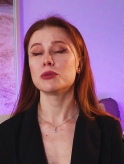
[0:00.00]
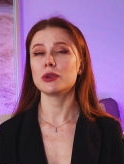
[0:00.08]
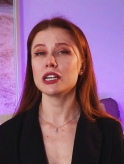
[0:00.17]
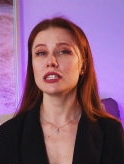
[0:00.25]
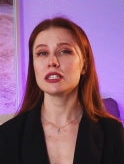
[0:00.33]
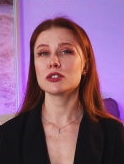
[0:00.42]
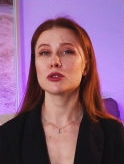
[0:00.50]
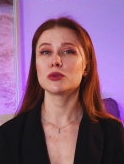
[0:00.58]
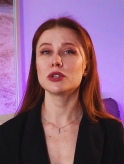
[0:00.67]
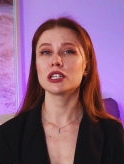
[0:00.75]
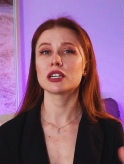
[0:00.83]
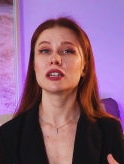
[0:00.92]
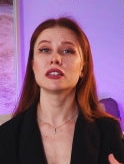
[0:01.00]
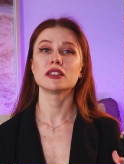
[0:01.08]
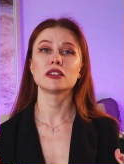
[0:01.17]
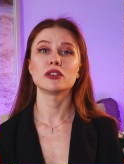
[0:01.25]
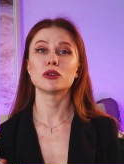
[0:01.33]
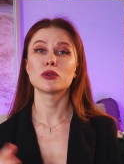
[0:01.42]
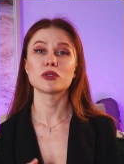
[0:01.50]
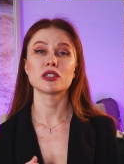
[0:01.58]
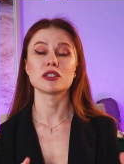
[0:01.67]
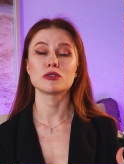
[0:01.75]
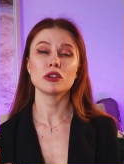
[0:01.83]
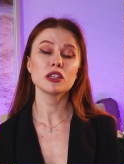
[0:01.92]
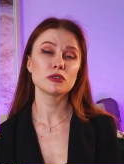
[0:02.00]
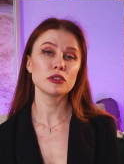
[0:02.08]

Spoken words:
ready to work under those strict